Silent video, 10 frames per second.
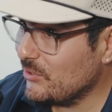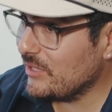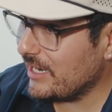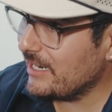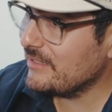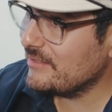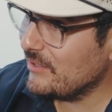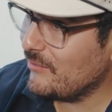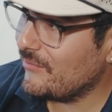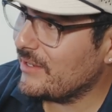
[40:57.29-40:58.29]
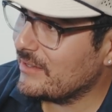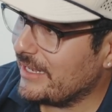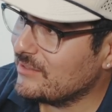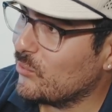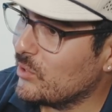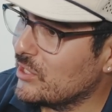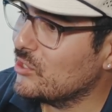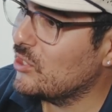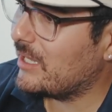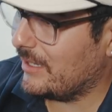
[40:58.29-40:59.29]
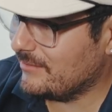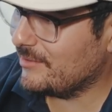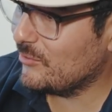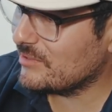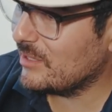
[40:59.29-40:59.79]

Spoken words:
to do that kind of stuff and like to really look into those